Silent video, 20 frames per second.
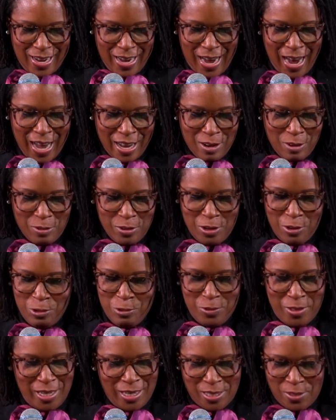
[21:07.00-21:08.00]
I don't know
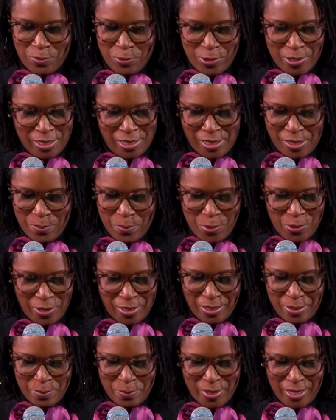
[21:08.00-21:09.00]
who that's for this
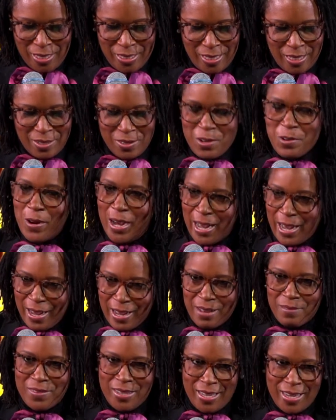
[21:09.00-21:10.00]
morning, but you
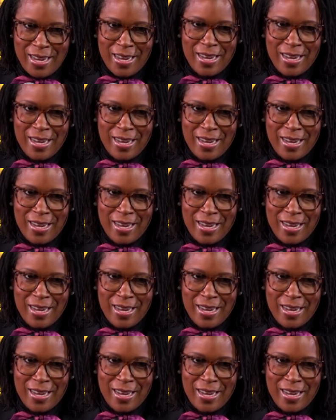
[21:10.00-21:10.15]
have the